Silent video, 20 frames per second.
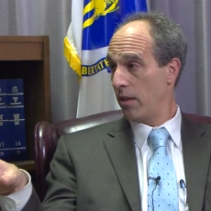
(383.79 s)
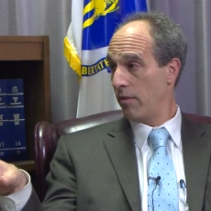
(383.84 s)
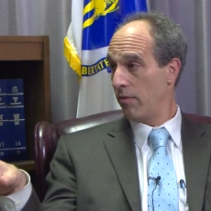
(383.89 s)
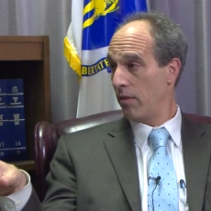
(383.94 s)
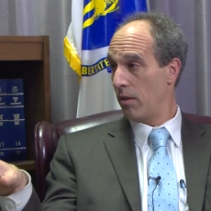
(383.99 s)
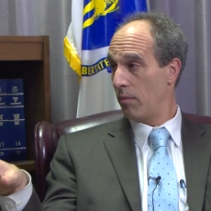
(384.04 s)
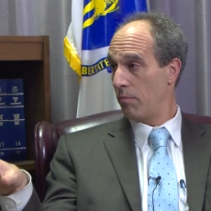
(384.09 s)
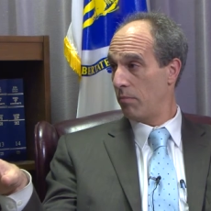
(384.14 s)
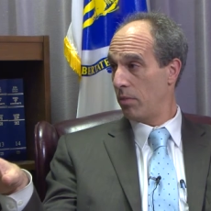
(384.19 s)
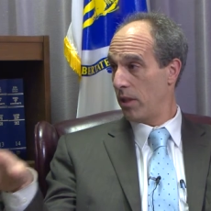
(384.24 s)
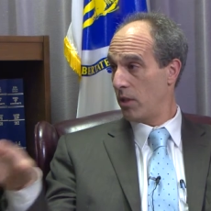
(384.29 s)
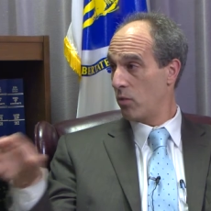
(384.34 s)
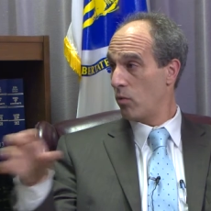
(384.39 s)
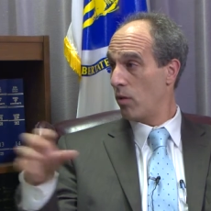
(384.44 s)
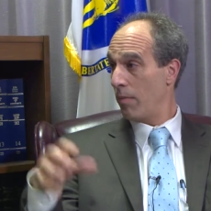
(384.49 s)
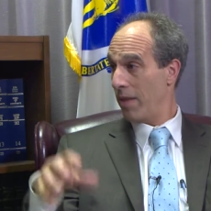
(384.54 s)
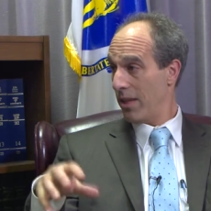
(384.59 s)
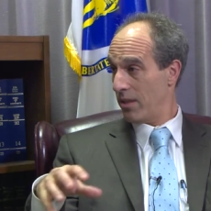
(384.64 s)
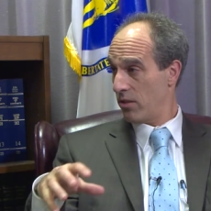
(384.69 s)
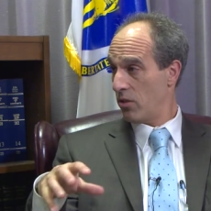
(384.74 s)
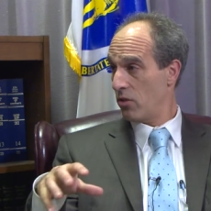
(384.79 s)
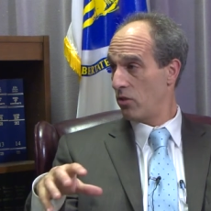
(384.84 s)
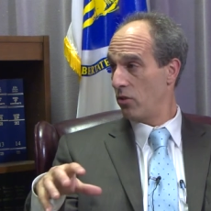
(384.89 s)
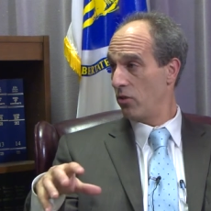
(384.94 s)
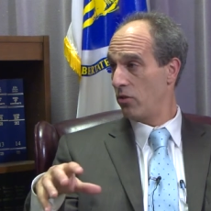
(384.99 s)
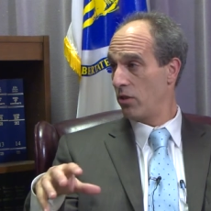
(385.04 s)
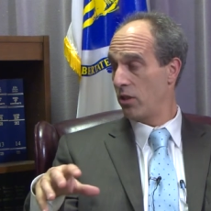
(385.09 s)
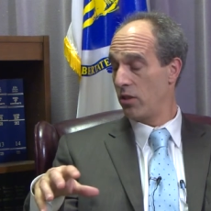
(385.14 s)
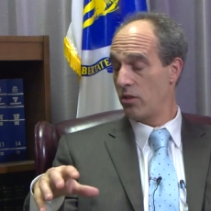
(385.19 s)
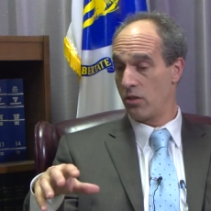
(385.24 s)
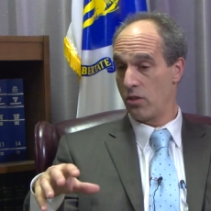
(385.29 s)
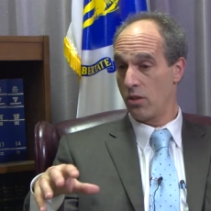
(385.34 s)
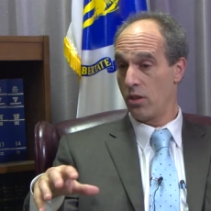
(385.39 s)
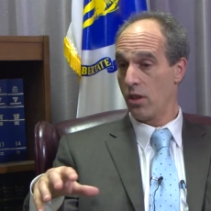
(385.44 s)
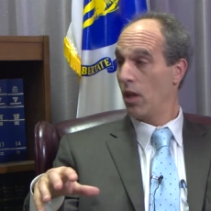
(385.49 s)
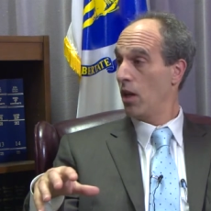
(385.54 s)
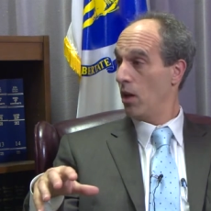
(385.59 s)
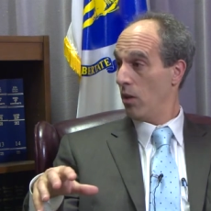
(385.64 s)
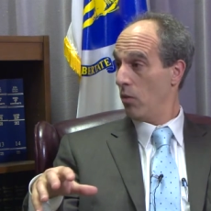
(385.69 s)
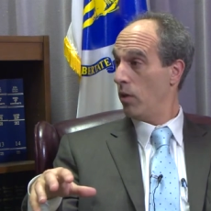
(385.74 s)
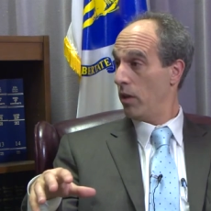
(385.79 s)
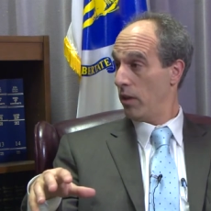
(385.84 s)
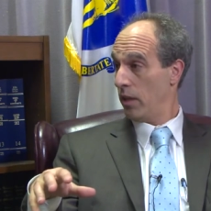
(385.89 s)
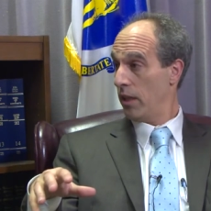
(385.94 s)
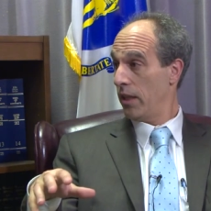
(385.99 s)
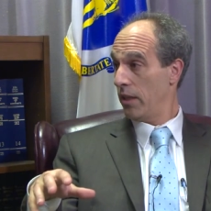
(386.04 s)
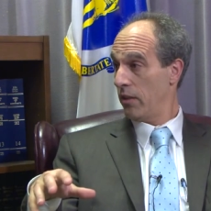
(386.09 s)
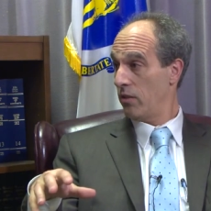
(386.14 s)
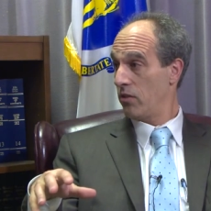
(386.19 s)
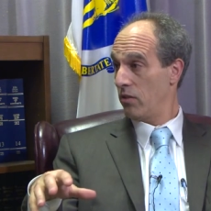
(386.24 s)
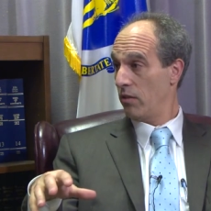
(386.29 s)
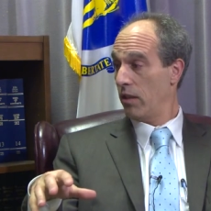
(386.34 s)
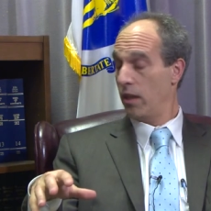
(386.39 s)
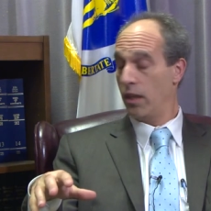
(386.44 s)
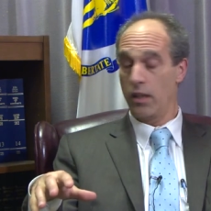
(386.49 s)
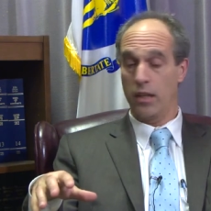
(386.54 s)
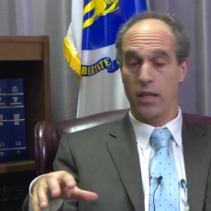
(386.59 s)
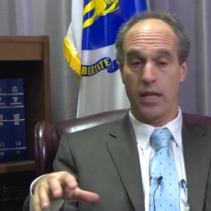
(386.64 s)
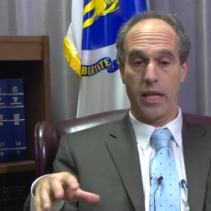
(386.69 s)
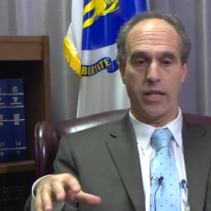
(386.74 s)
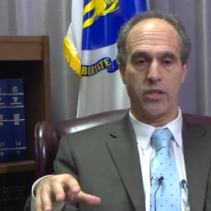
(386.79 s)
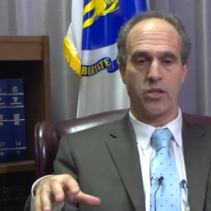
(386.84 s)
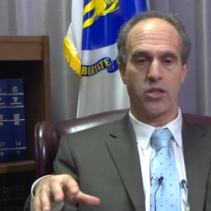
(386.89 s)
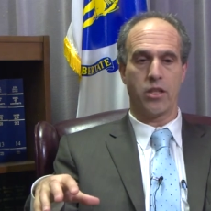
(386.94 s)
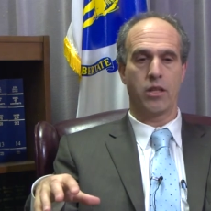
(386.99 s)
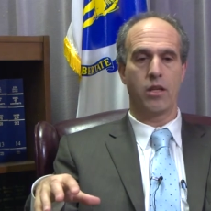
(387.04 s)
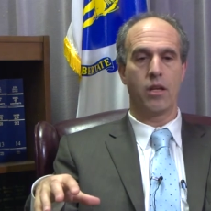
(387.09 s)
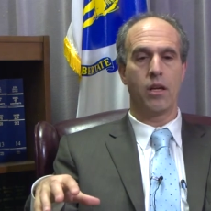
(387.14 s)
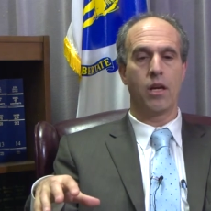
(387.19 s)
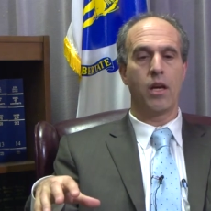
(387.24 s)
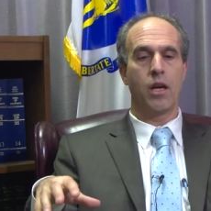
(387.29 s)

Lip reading: of a place where Massachusetts really is leading the nation.